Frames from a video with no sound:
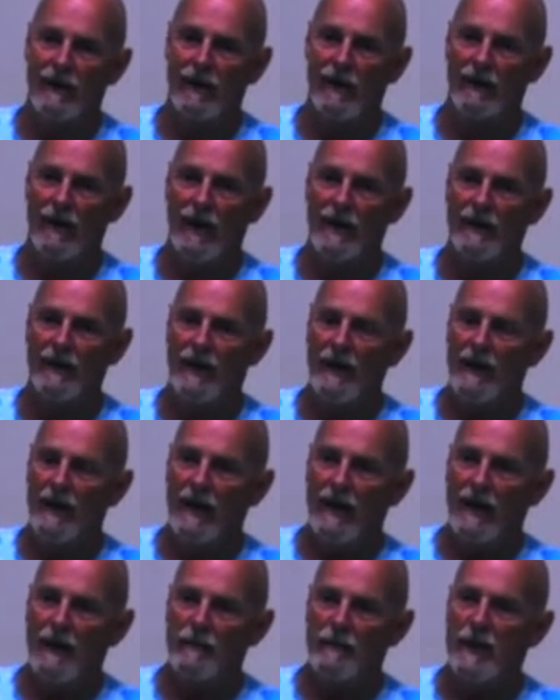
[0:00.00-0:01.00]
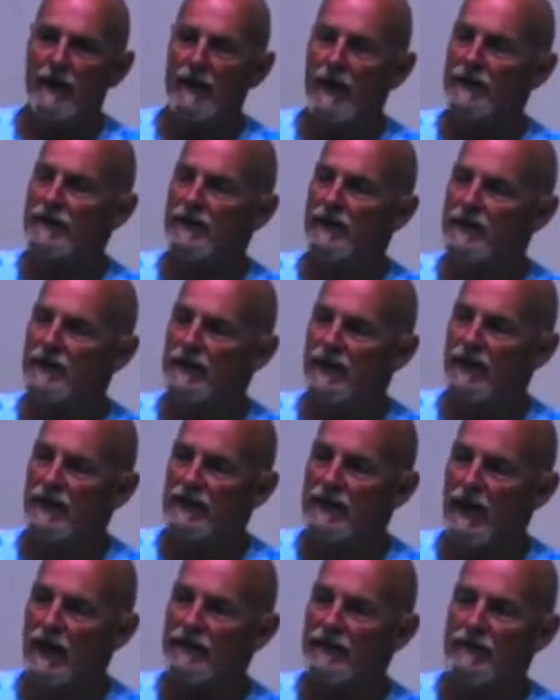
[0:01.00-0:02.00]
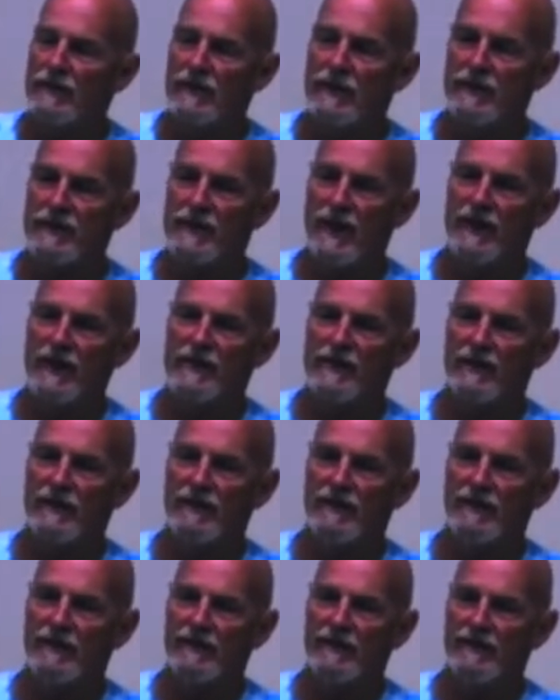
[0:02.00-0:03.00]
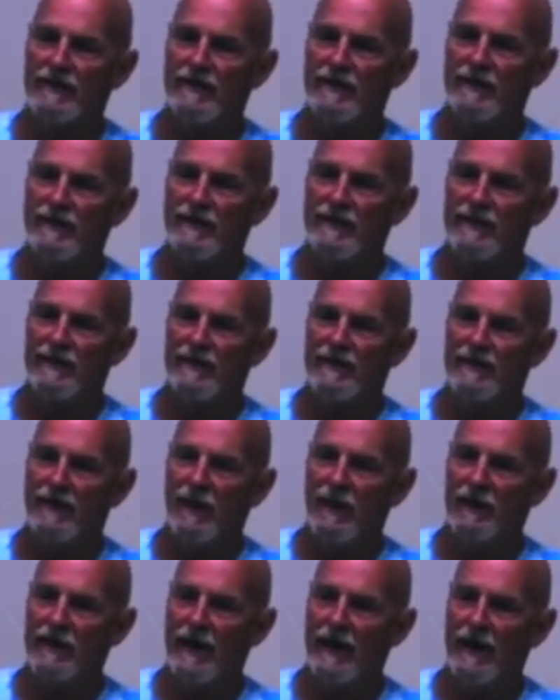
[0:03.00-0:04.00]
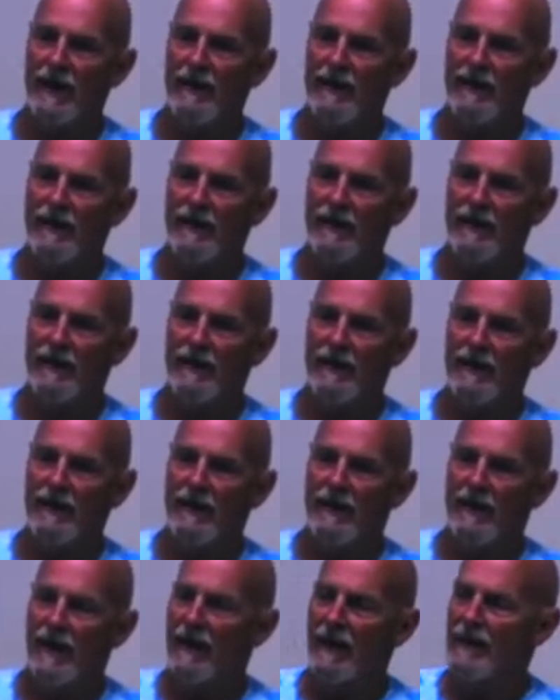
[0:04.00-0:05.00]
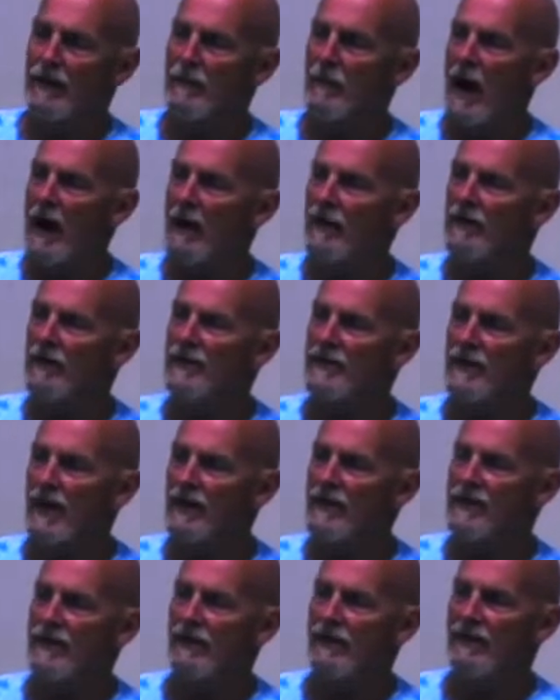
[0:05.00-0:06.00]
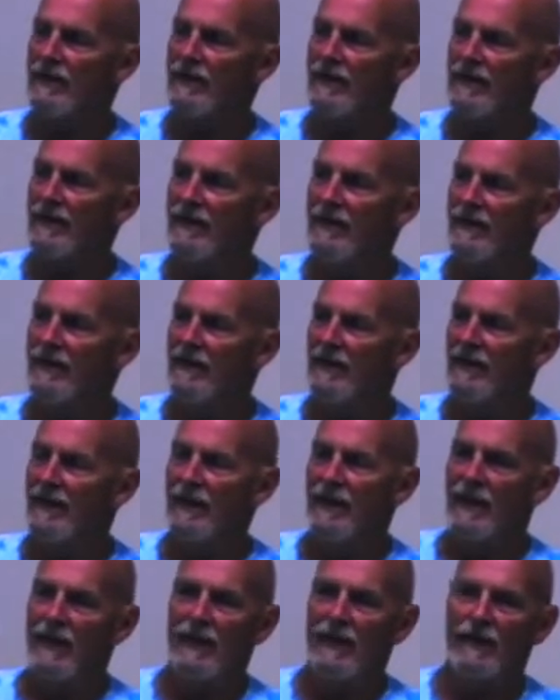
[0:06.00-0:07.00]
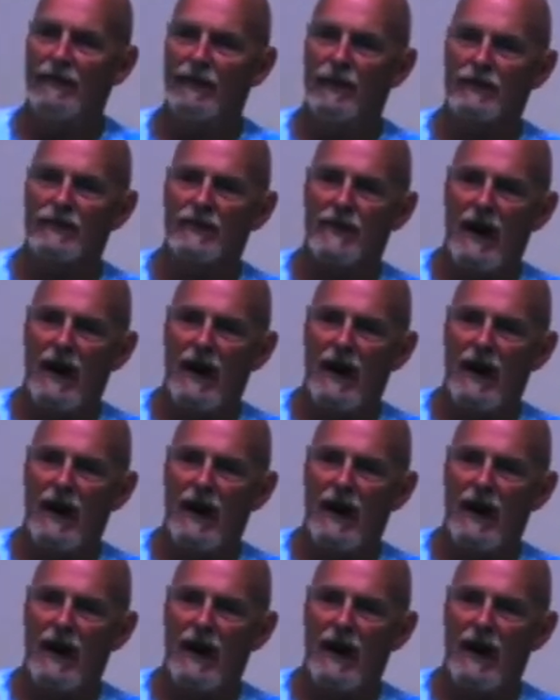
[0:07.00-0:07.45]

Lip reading: all right? Because it's the industrialization okay, and the modernization in those